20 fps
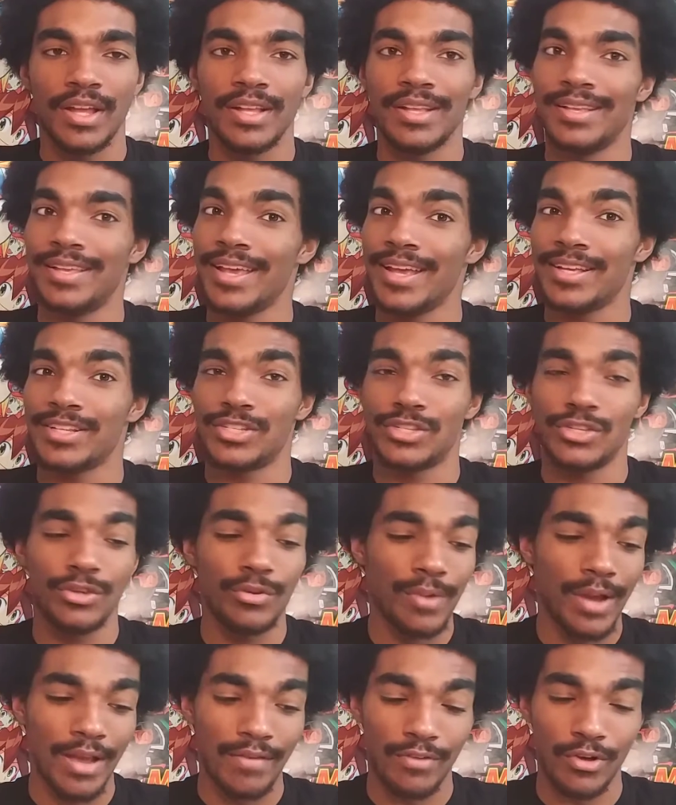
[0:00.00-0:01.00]
yes, you
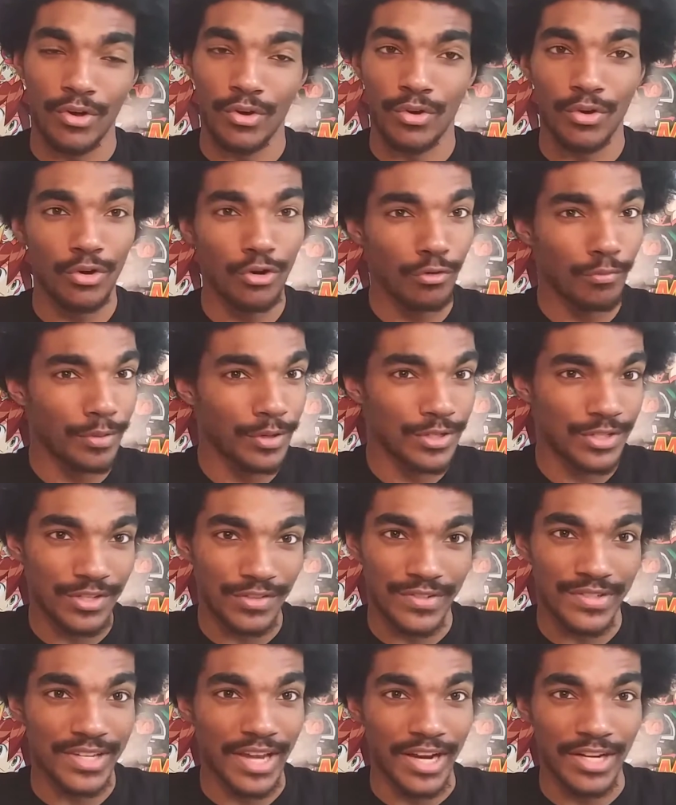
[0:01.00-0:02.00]
have a whole bunch of
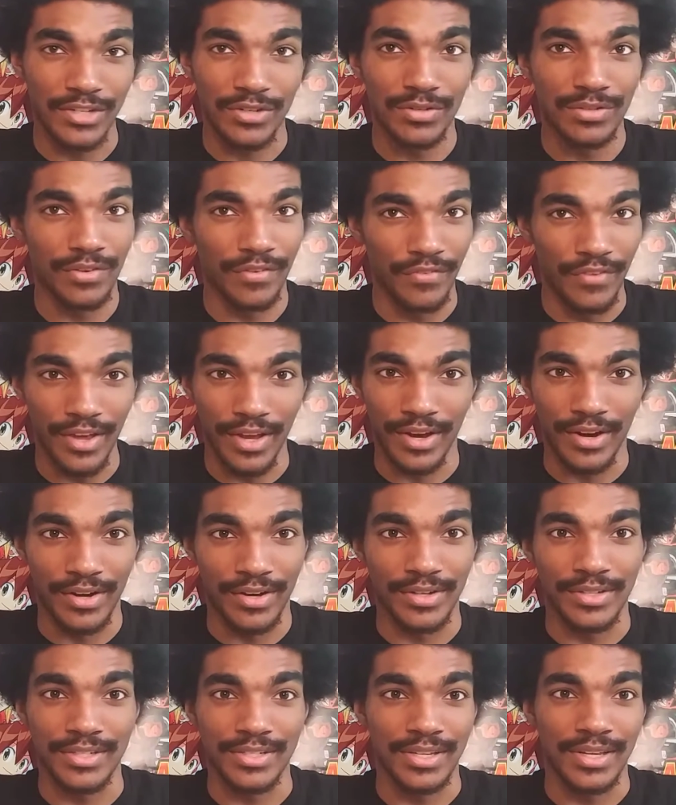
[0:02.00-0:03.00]
statues of
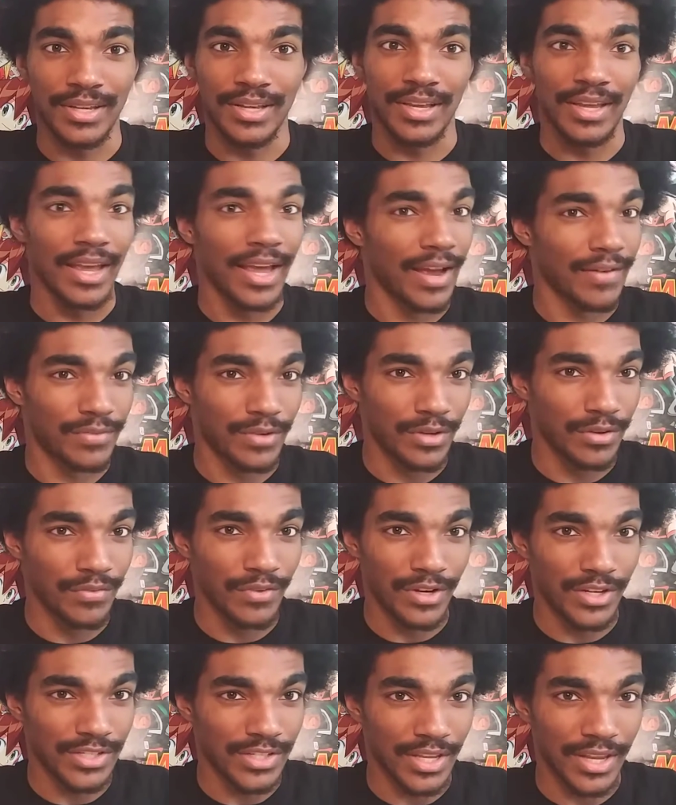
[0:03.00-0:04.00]
figures after you
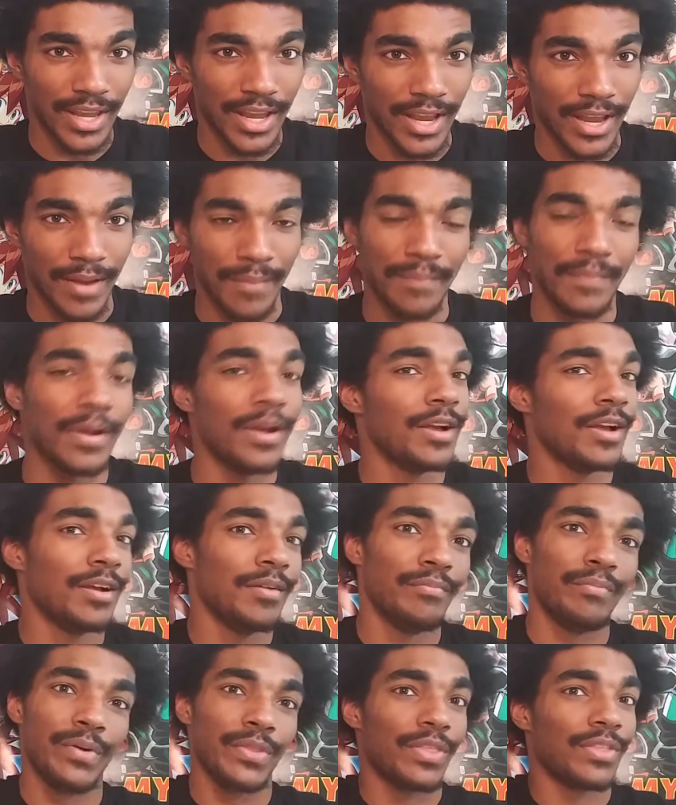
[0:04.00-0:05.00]
finish the game.
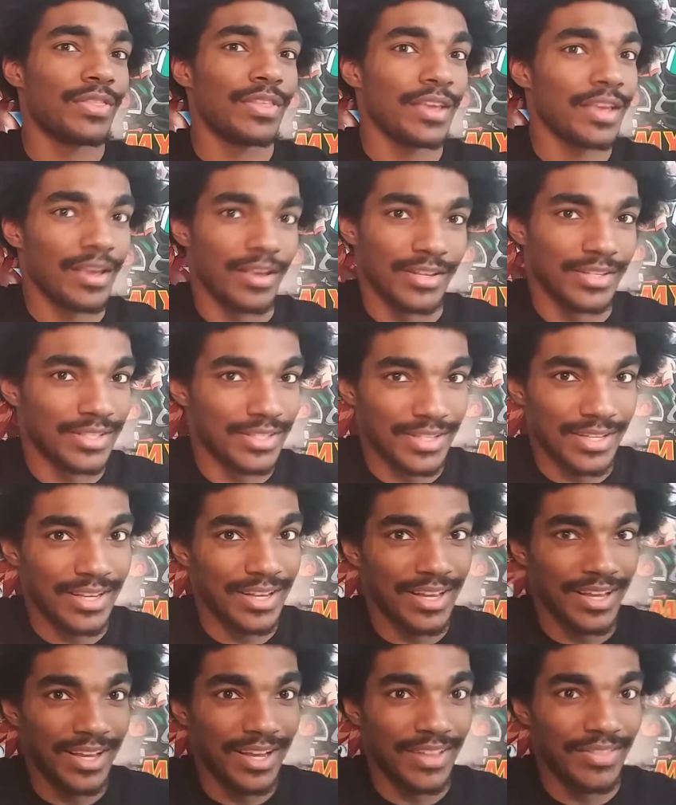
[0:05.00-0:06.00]
But the thing is,
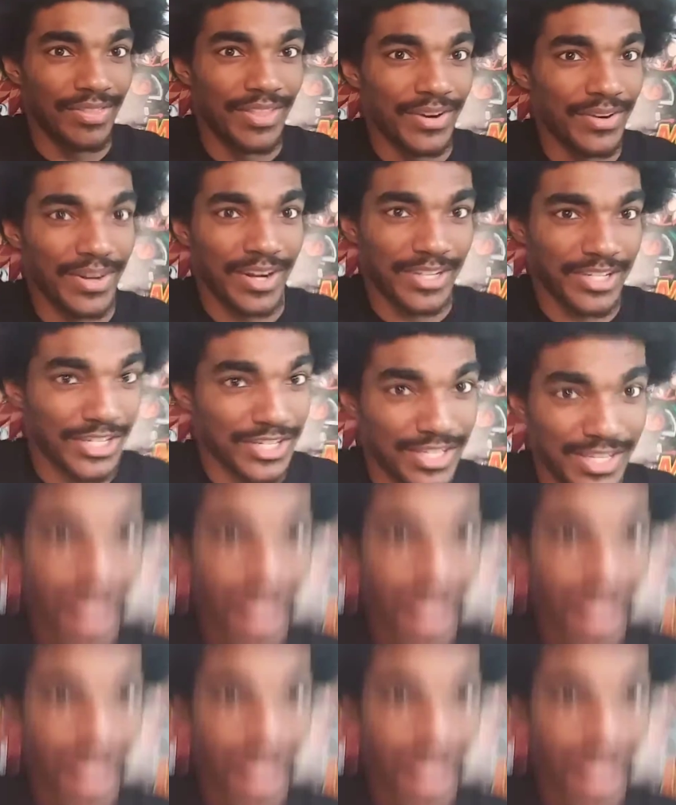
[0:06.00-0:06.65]
they're not just